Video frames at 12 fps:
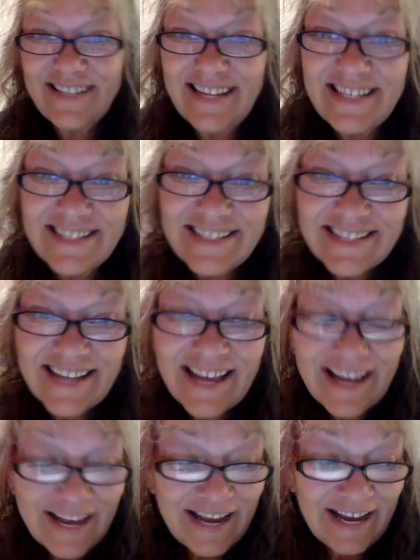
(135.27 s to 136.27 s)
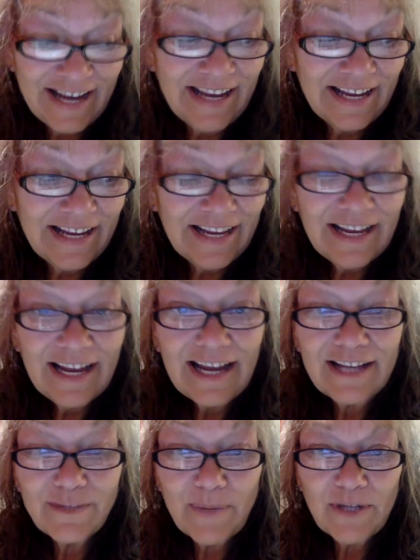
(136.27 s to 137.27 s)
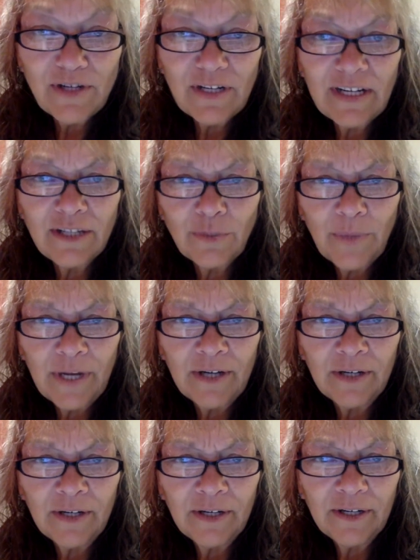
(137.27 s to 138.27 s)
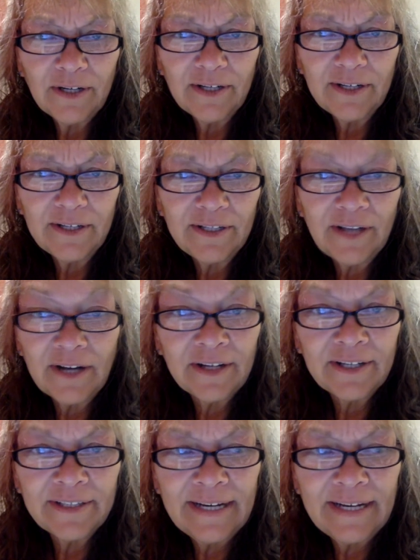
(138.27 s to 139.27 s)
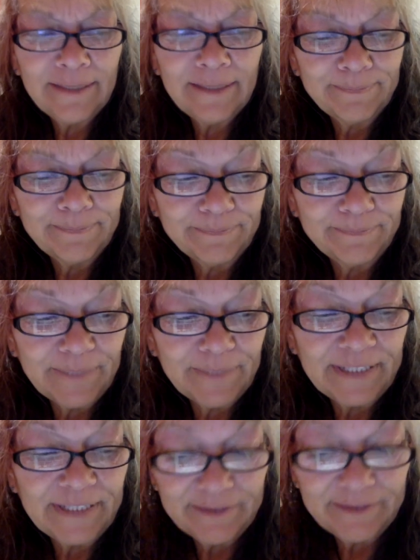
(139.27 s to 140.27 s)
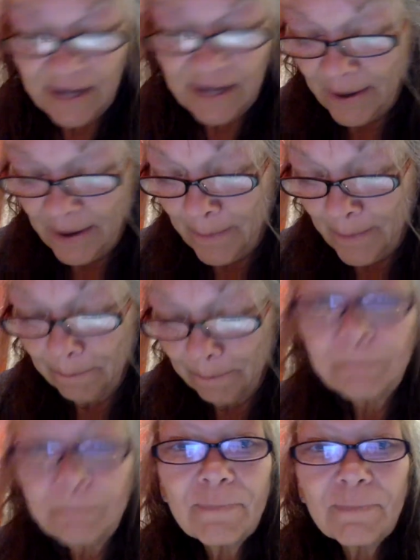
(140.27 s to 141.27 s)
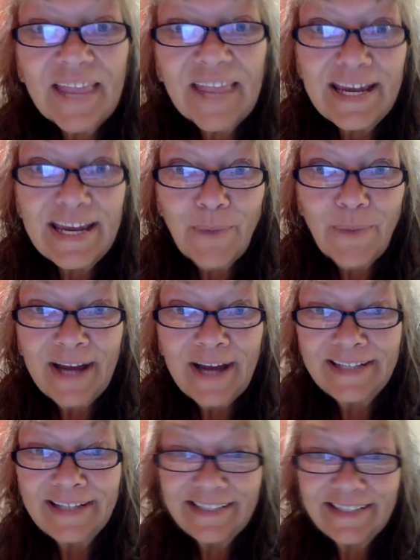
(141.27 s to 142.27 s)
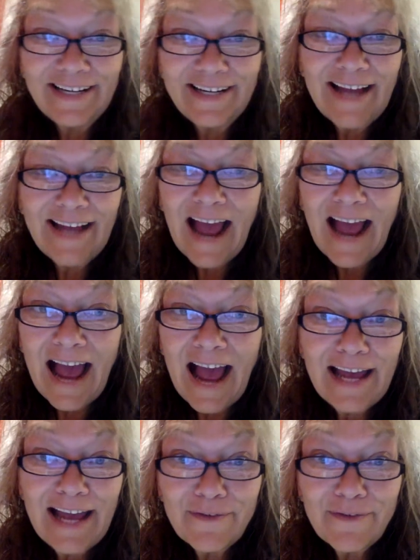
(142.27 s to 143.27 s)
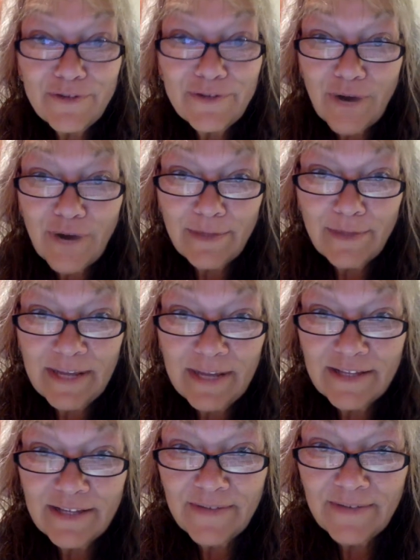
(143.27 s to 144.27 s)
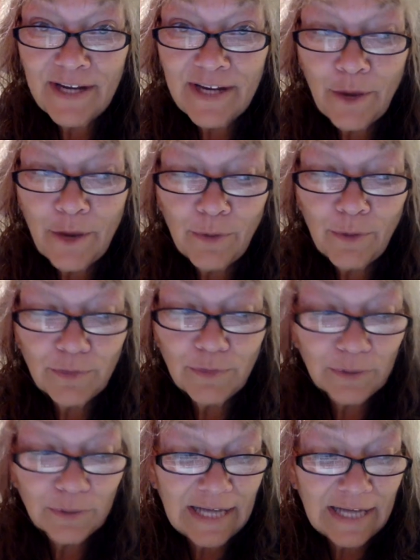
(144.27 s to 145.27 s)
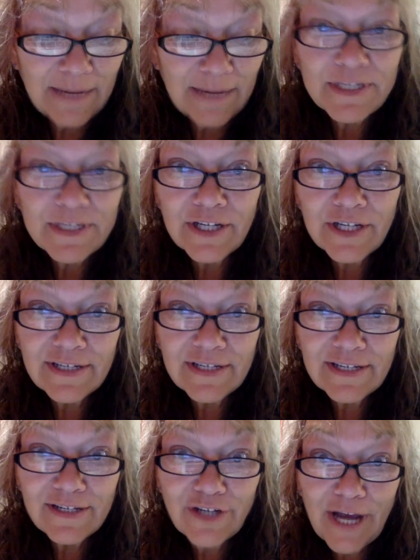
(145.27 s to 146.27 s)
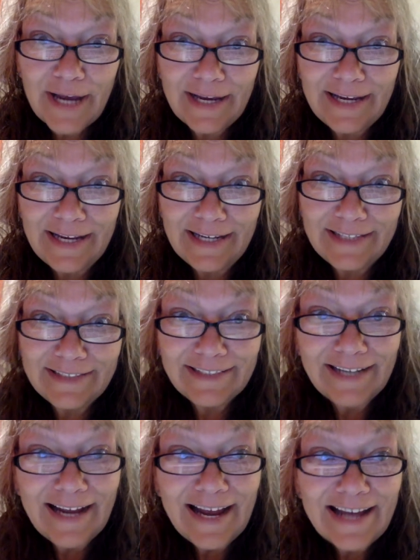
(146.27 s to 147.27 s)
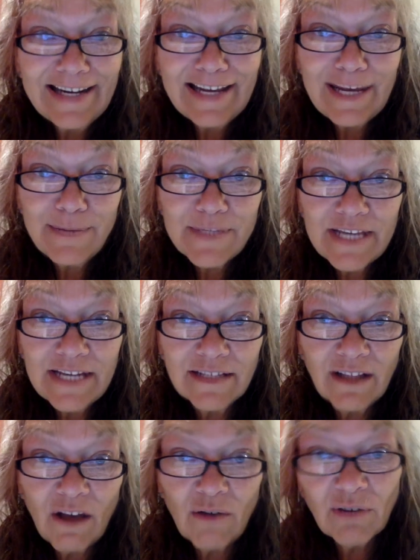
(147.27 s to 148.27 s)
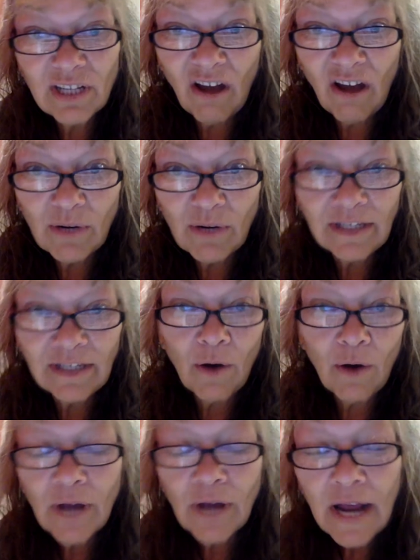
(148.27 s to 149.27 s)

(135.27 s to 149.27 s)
it's, especially in the winter, not a good time. But uh, anyway, I have tried to make this video multiple times just to check in. It keeps getting long and long and long